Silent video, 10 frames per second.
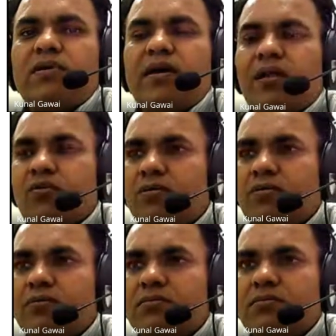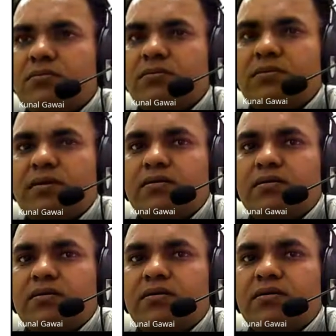that consumer will get
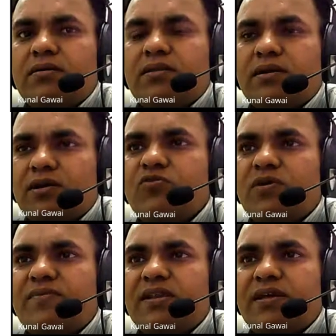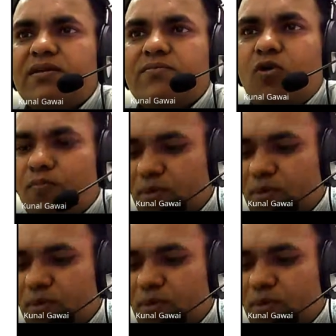proper nutrition or proper